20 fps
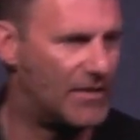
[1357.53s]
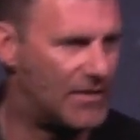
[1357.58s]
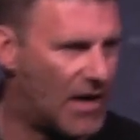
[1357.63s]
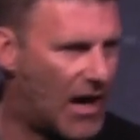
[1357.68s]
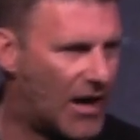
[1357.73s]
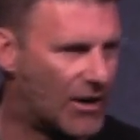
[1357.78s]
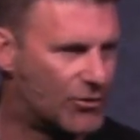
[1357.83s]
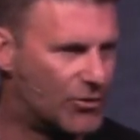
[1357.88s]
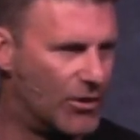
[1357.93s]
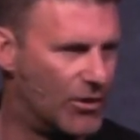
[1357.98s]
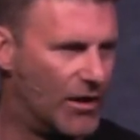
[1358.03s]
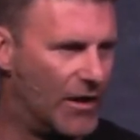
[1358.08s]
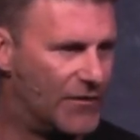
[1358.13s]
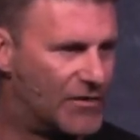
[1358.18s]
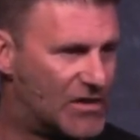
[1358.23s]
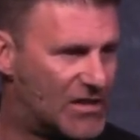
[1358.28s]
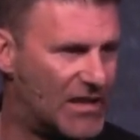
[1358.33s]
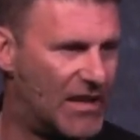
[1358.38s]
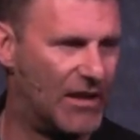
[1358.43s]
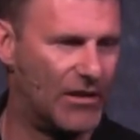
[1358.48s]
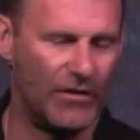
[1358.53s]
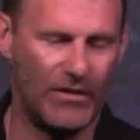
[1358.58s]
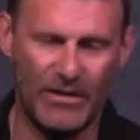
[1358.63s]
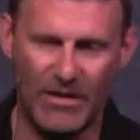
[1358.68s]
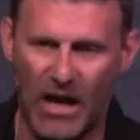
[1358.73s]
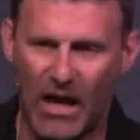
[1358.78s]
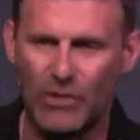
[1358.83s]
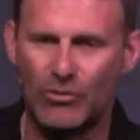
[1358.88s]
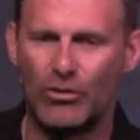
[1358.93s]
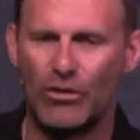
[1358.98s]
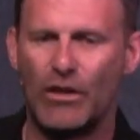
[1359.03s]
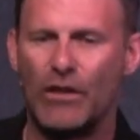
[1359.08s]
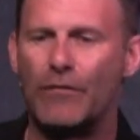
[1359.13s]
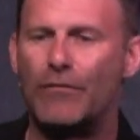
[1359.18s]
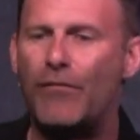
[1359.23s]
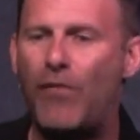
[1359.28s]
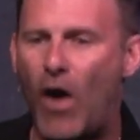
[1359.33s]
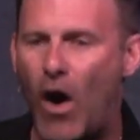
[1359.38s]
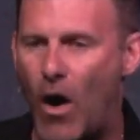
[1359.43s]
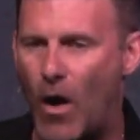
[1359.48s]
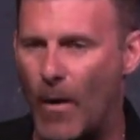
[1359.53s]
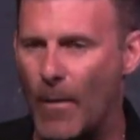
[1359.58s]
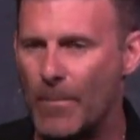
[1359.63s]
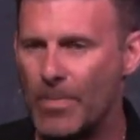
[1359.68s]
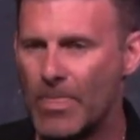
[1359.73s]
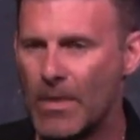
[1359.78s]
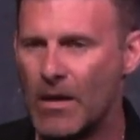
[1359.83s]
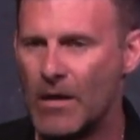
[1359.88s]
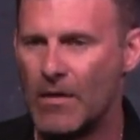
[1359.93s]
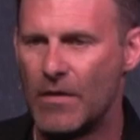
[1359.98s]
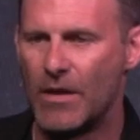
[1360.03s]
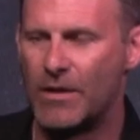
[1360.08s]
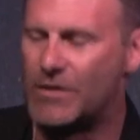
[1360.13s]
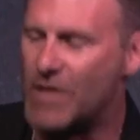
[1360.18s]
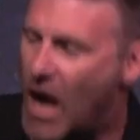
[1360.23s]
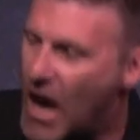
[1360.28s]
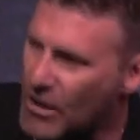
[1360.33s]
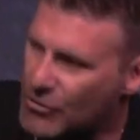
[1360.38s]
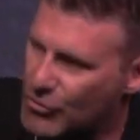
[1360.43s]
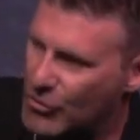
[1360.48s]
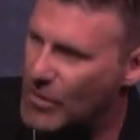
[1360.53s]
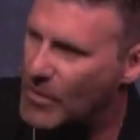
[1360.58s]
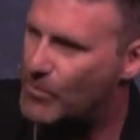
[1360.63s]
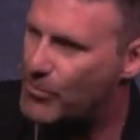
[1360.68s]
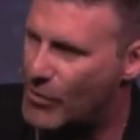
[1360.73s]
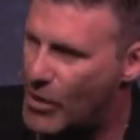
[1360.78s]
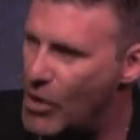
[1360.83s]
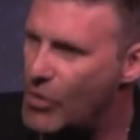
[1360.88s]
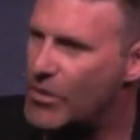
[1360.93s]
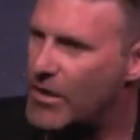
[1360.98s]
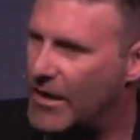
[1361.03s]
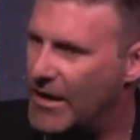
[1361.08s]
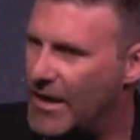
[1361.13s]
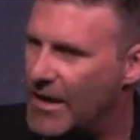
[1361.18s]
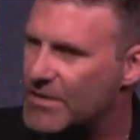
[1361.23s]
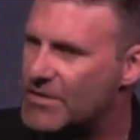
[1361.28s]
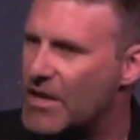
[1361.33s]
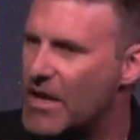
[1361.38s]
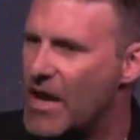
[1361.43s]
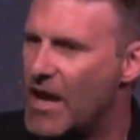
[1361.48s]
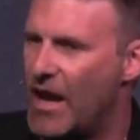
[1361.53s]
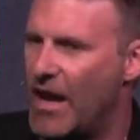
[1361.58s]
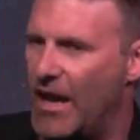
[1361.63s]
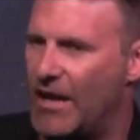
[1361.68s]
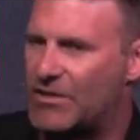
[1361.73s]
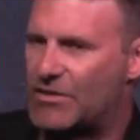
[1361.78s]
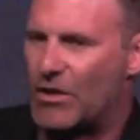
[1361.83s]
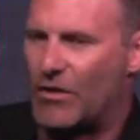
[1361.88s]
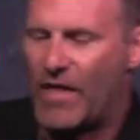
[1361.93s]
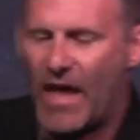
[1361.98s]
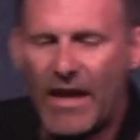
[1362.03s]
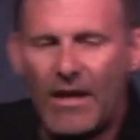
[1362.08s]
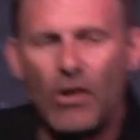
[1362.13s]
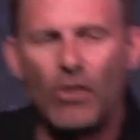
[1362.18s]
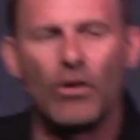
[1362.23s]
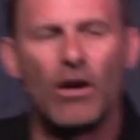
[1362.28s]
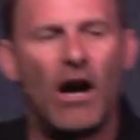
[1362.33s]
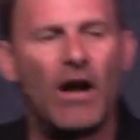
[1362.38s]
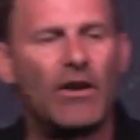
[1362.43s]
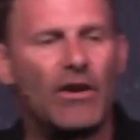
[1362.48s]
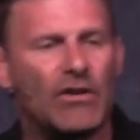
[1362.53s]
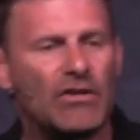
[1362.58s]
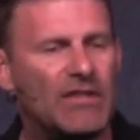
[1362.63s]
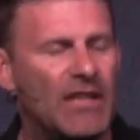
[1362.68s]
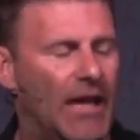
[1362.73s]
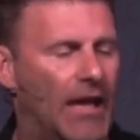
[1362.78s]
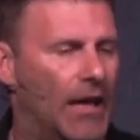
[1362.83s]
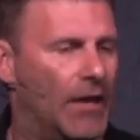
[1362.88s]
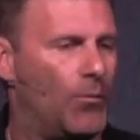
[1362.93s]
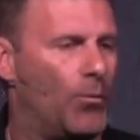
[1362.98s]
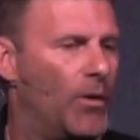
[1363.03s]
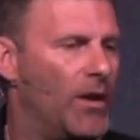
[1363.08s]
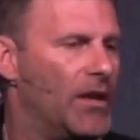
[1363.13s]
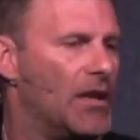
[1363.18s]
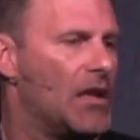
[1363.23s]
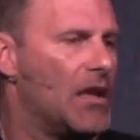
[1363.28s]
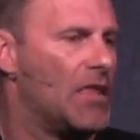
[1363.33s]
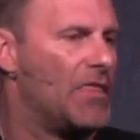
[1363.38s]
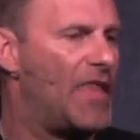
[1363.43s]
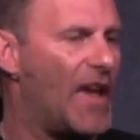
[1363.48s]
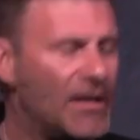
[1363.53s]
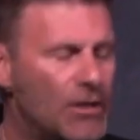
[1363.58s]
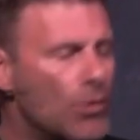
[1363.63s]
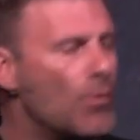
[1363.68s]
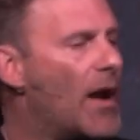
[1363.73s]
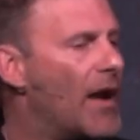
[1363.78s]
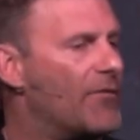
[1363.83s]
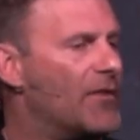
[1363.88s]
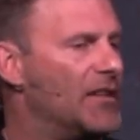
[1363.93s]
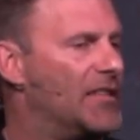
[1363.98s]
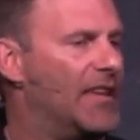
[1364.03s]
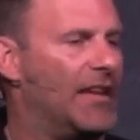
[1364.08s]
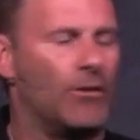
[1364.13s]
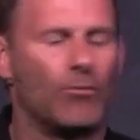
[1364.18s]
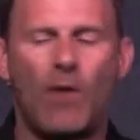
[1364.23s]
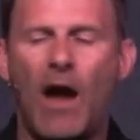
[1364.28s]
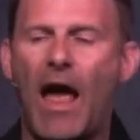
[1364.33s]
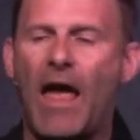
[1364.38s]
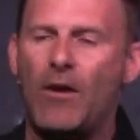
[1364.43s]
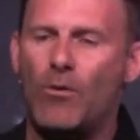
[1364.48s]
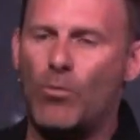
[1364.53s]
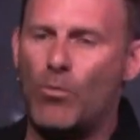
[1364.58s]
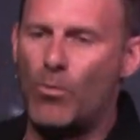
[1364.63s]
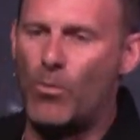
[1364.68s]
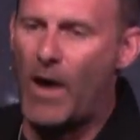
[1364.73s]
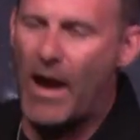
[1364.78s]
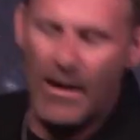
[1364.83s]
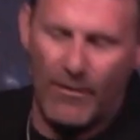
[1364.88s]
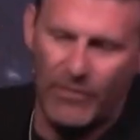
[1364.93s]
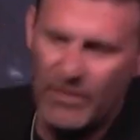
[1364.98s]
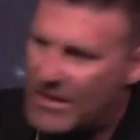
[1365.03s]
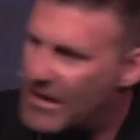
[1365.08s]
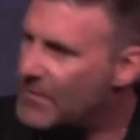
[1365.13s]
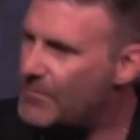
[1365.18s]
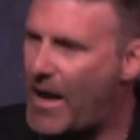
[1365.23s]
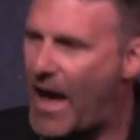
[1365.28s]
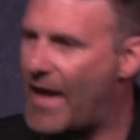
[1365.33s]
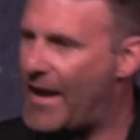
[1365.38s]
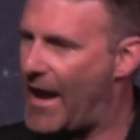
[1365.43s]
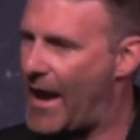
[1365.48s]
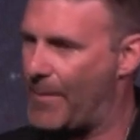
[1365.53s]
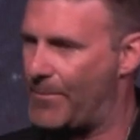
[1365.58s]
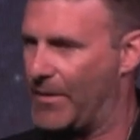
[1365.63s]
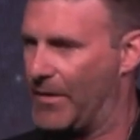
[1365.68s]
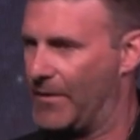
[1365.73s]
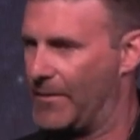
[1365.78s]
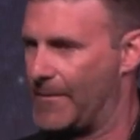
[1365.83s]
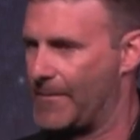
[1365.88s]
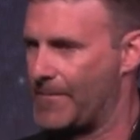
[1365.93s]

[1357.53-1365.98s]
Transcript: the doctrine of sin or the doctrine of the fall, the doctrine of brokenness, and so they don't understand when they do everything right, why everything bad happened.